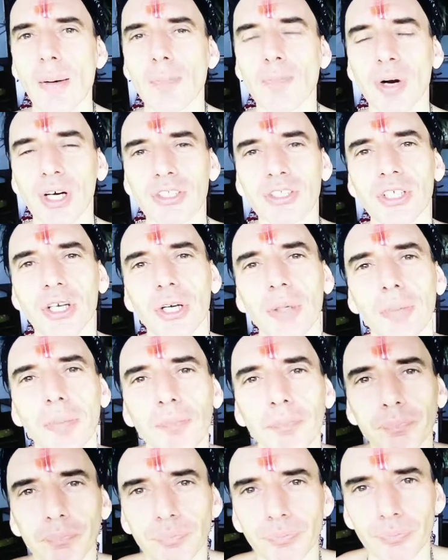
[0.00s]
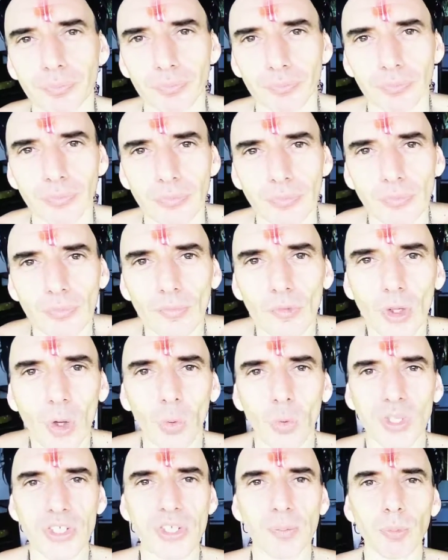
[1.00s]
But um,
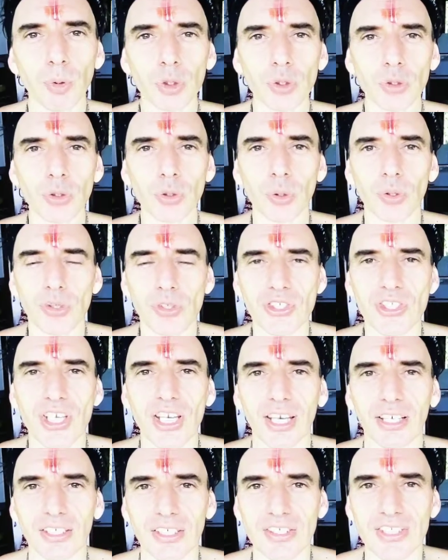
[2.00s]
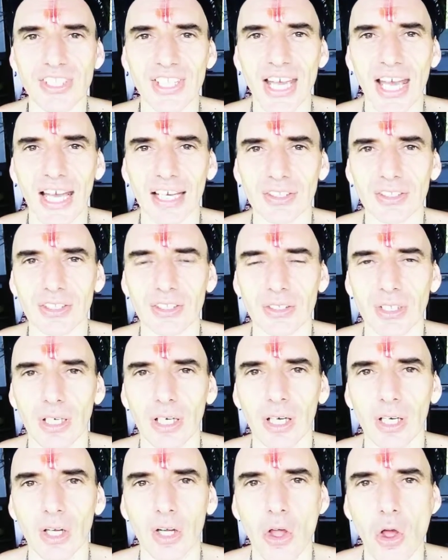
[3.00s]
what's important to understand is that
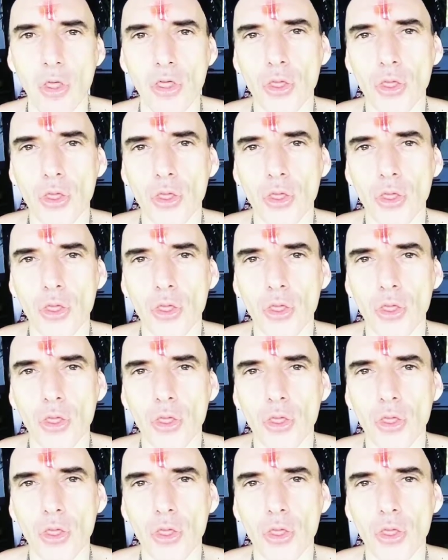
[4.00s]
uh,